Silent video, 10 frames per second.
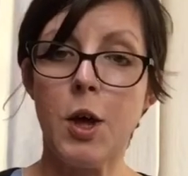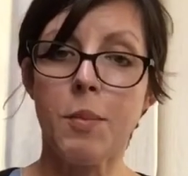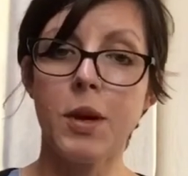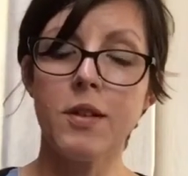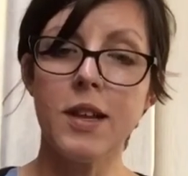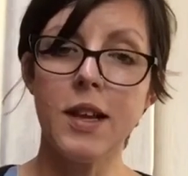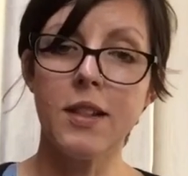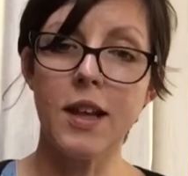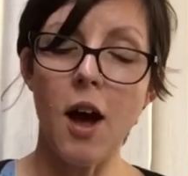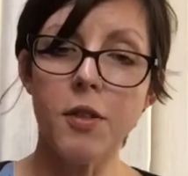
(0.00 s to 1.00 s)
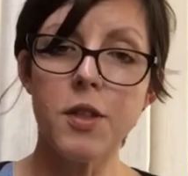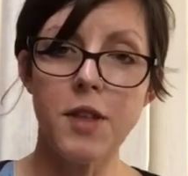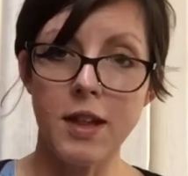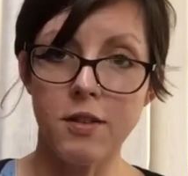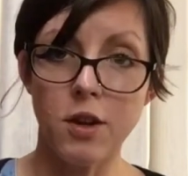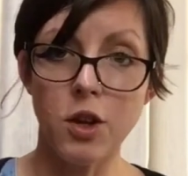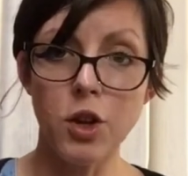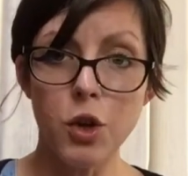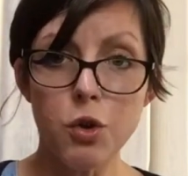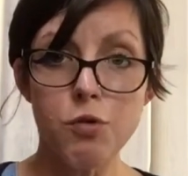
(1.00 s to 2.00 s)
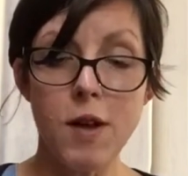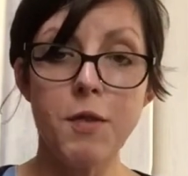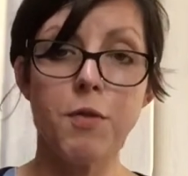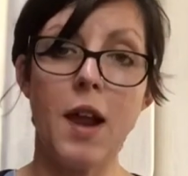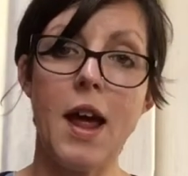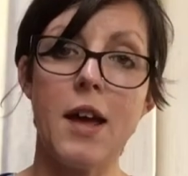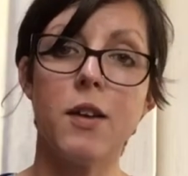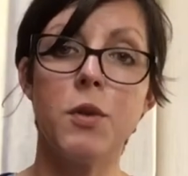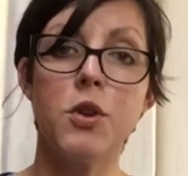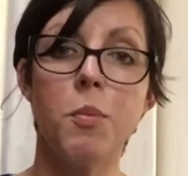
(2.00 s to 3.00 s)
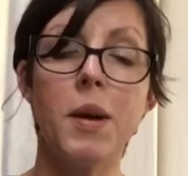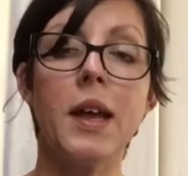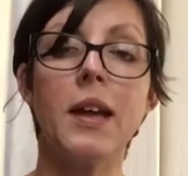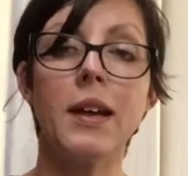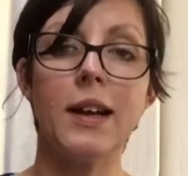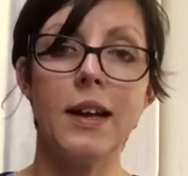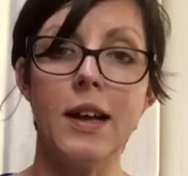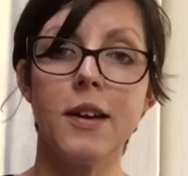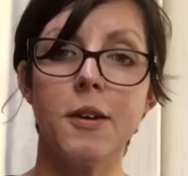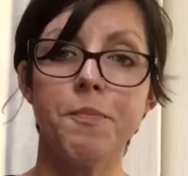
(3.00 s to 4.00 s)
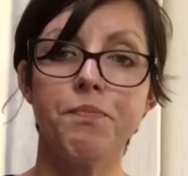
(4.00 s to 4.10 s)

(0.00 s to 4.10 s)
Because the other thing that's a huge red flag when you're picking a clinic